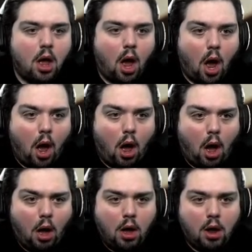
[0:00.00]

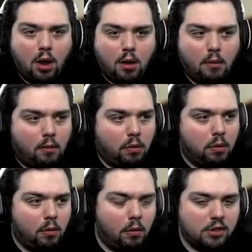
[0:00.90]
Oh!
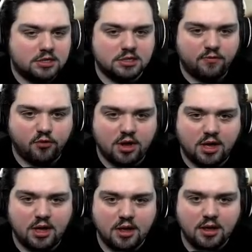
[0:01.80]
Oh, this is
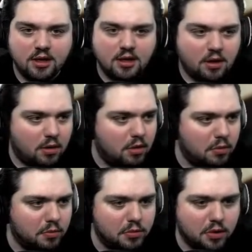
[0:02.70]
freaky.
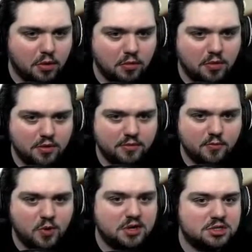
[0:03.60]
Oh, no.
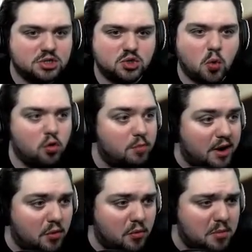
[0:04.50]
Where's the storeroom? I
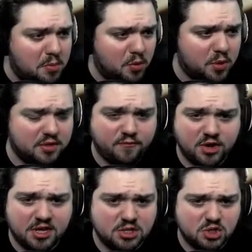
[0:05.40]
don't remember where the
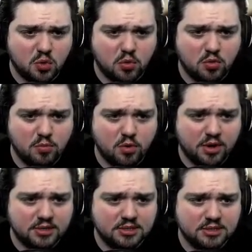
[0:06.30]
freaking storeroom was.